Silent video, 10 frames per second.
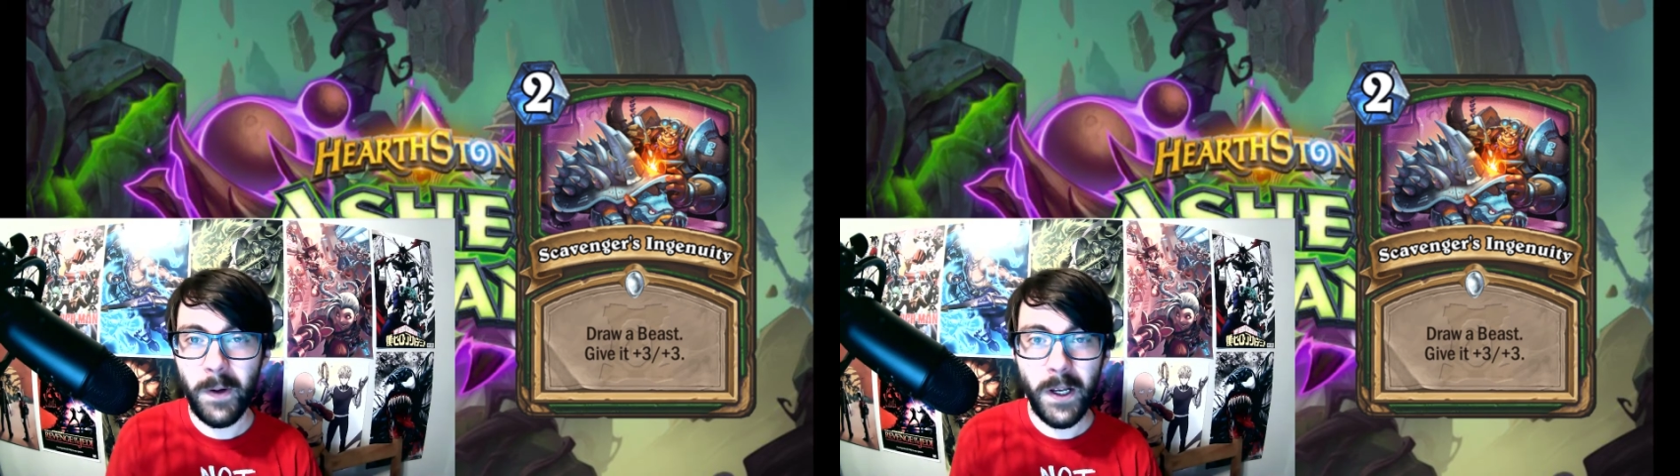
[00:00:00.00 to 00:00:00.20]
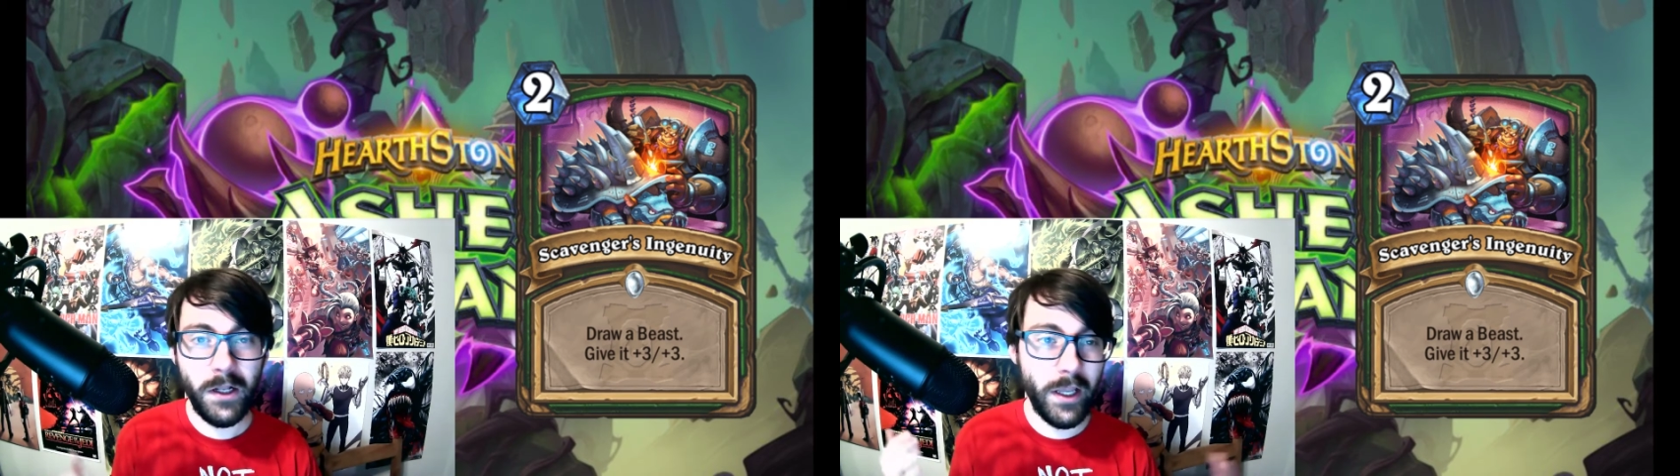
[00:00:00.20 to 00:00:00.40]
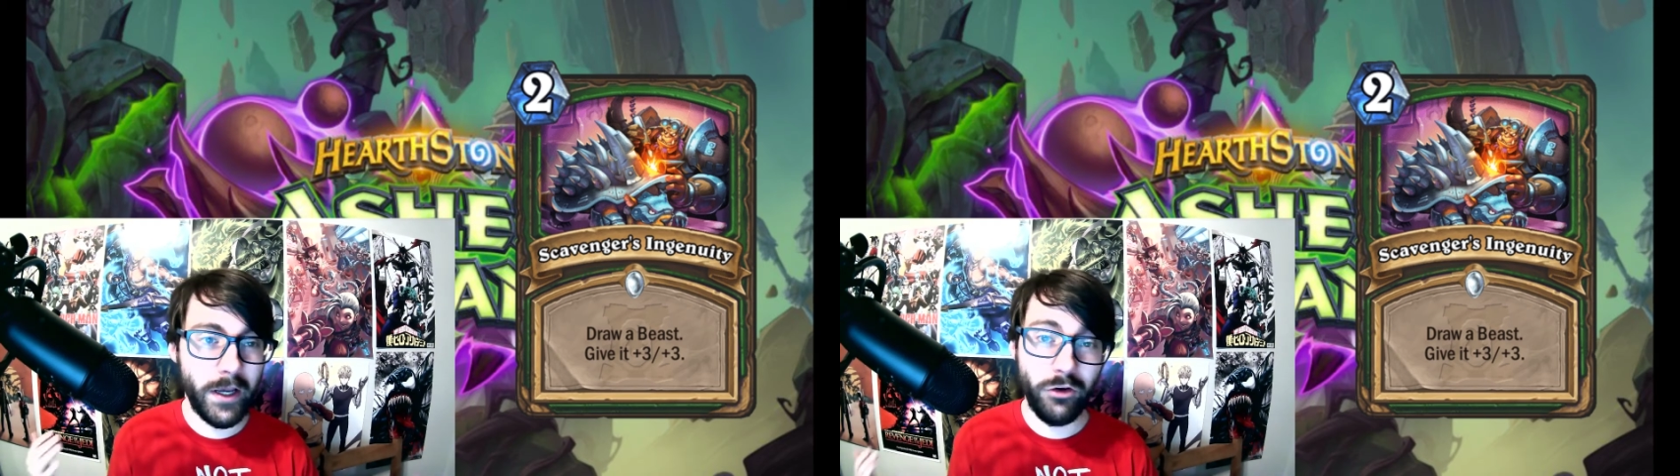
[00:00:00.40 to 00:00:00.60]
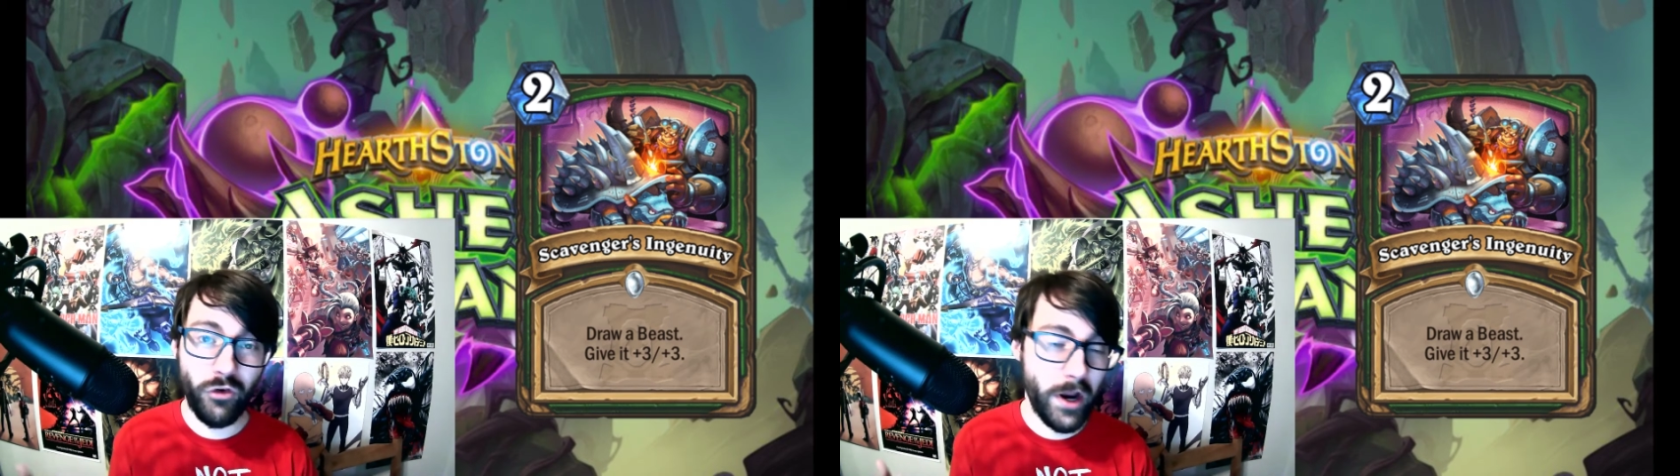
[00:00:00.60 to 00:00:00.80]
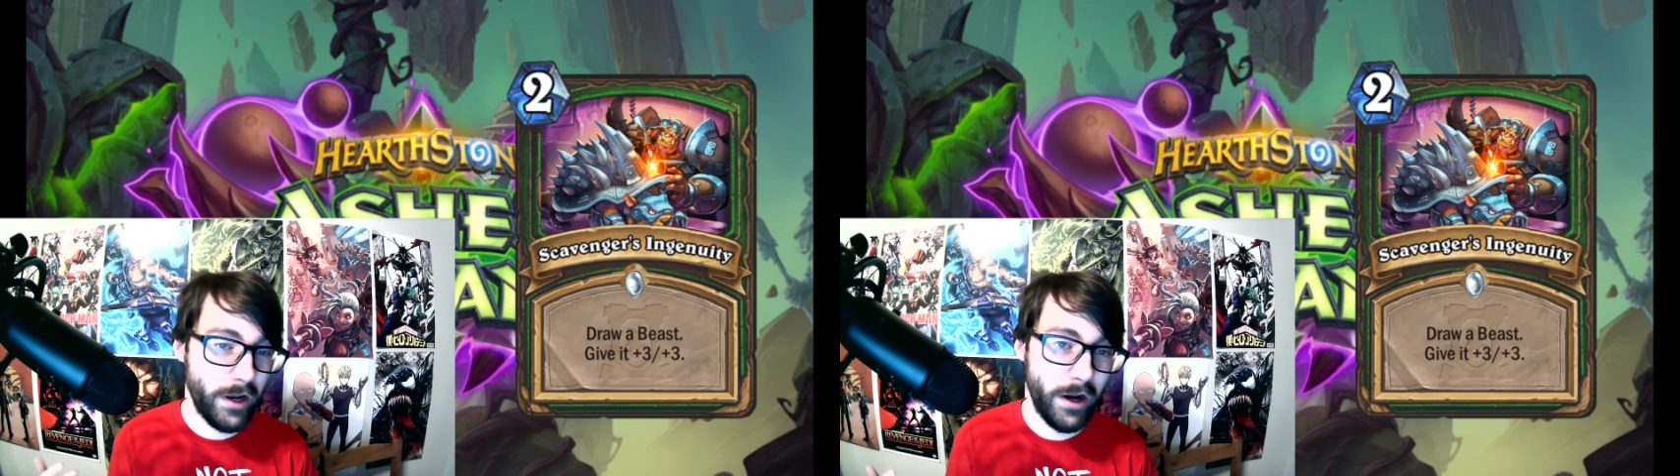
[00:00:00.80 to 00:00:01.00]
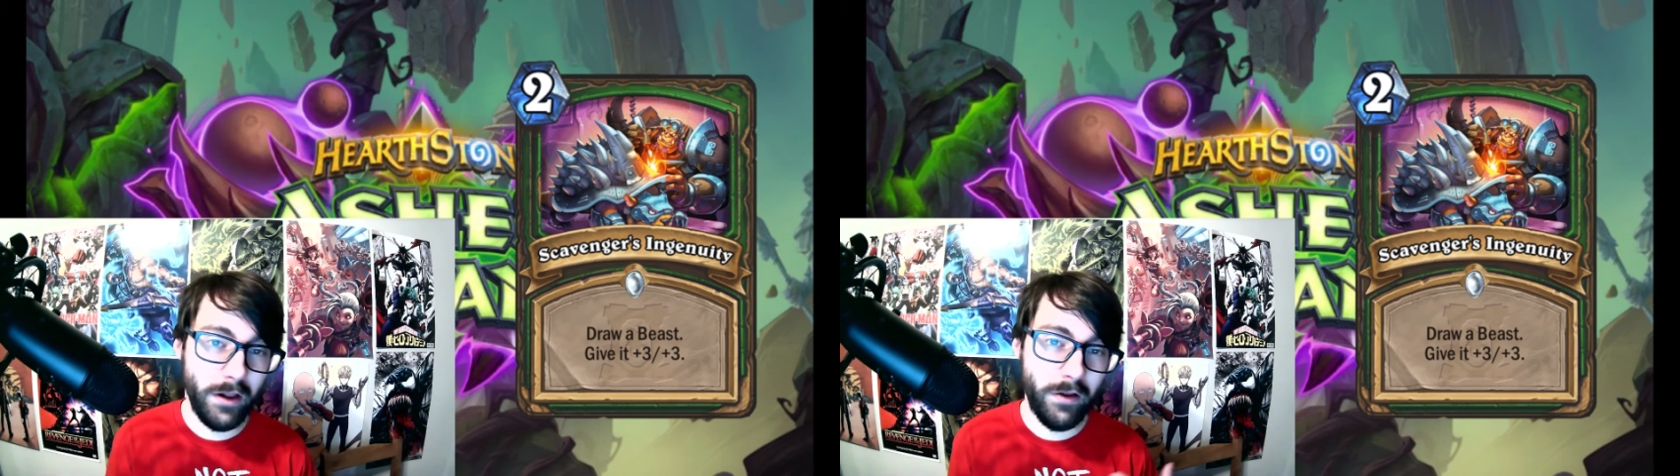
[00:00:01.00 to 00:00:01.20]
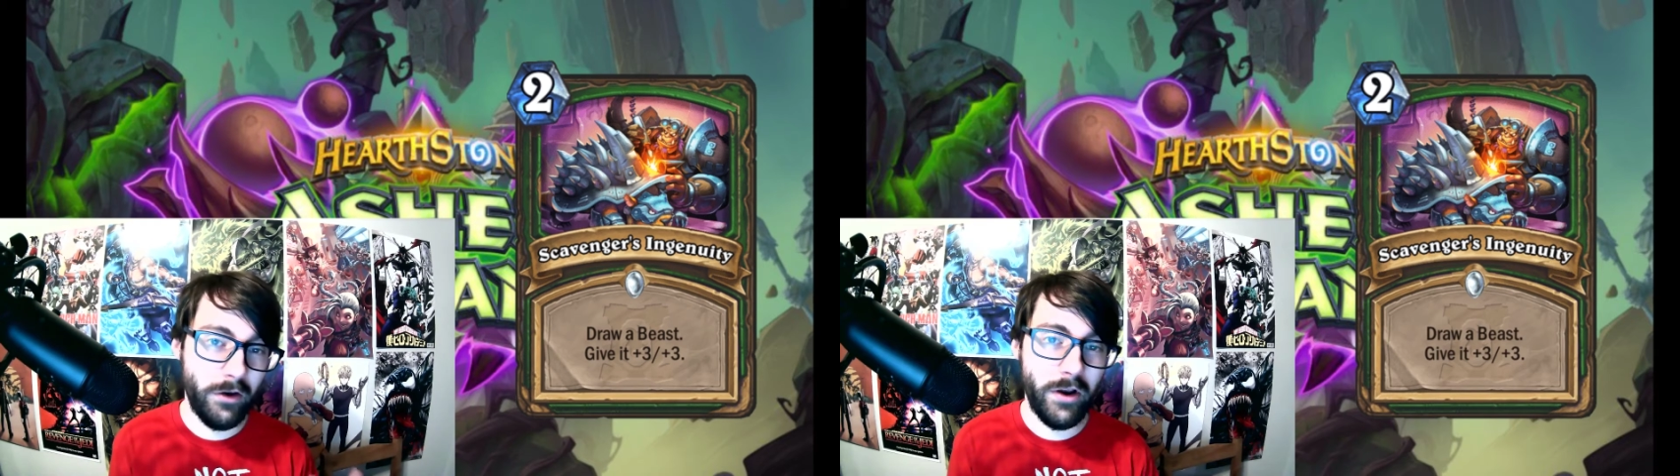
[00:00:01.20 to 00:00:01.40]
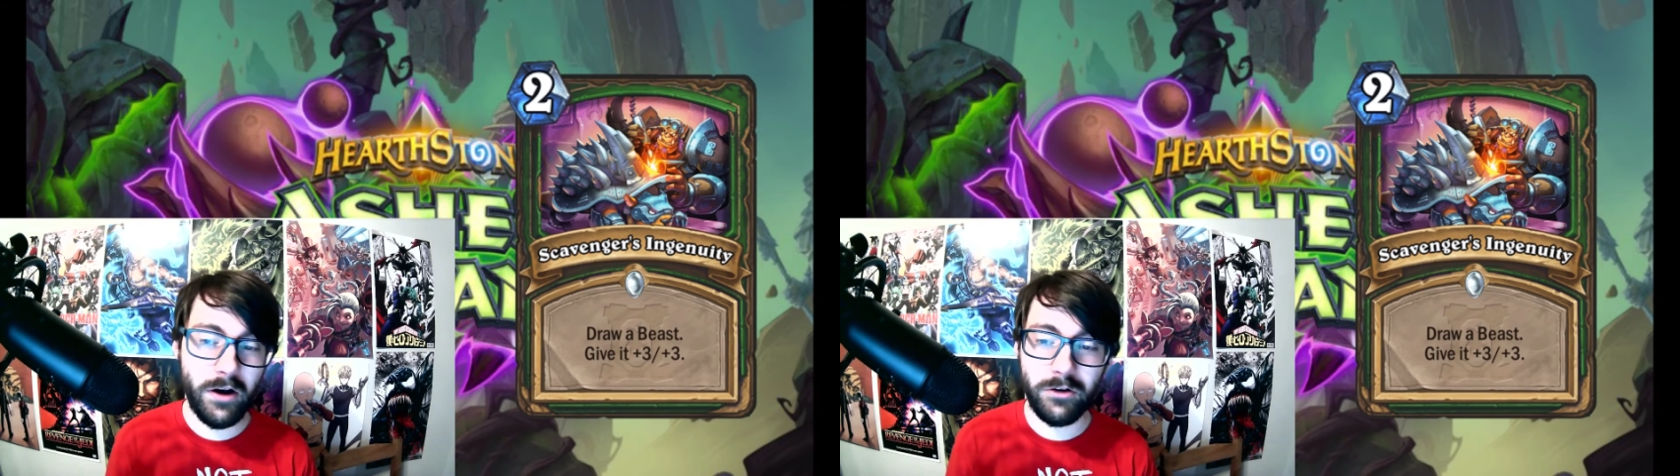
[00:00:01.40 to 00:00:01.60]
like a Dragon Highlander
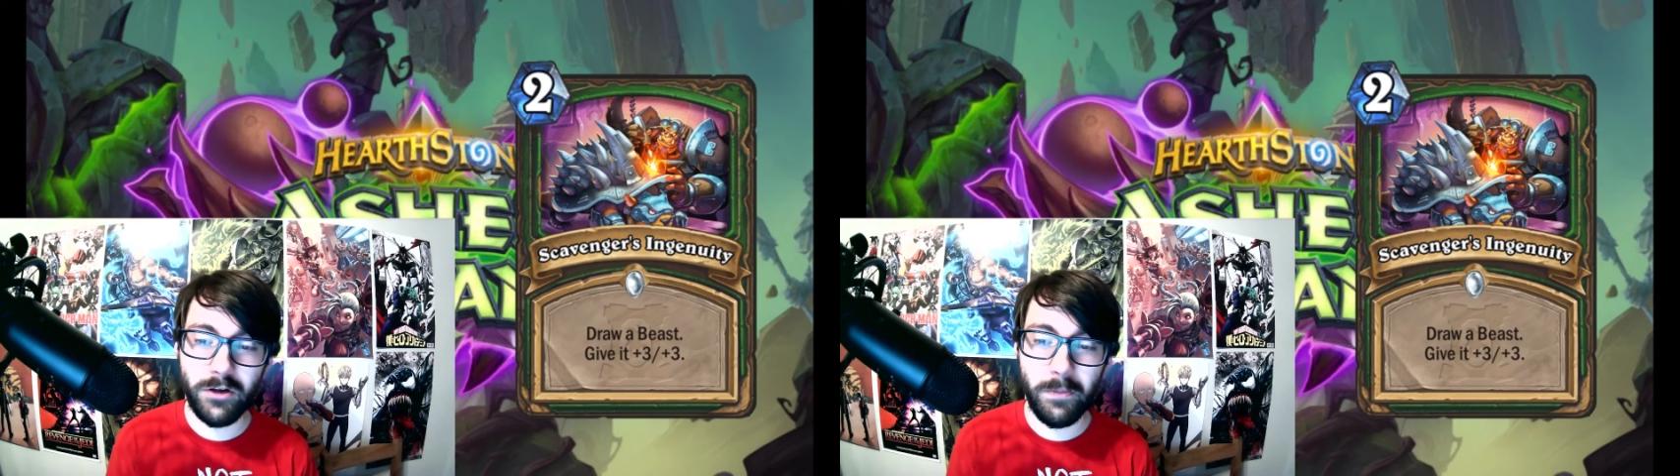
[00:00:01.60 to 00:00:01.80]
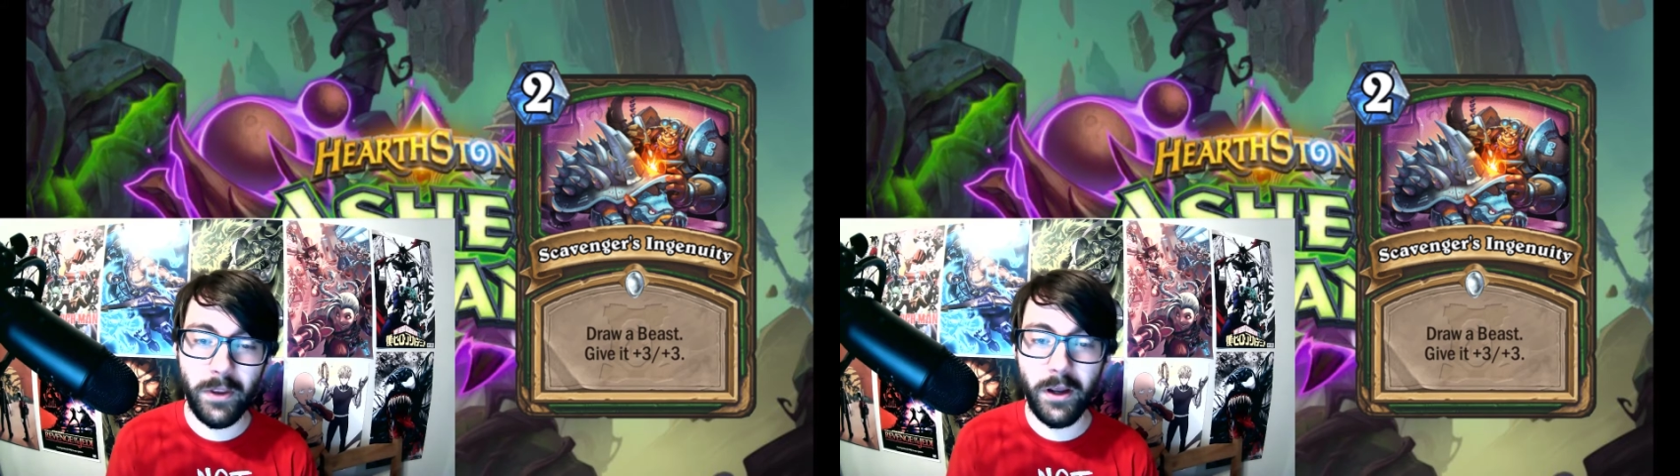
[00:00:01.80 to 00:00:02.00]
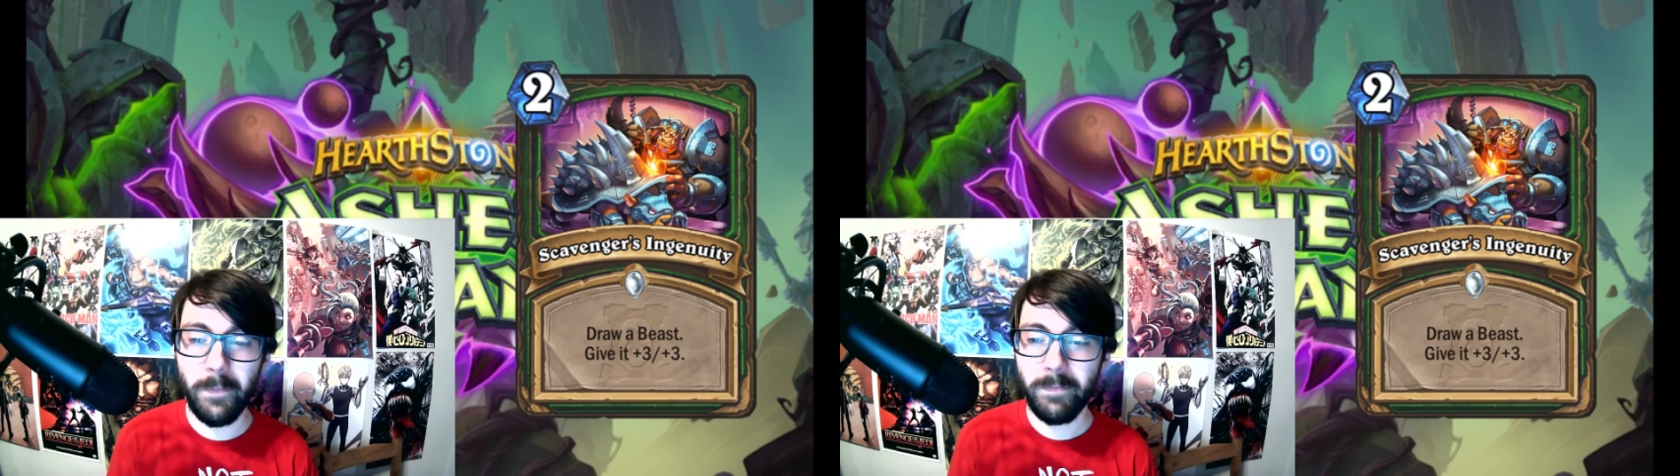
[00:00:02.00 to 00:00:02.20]
deck or something,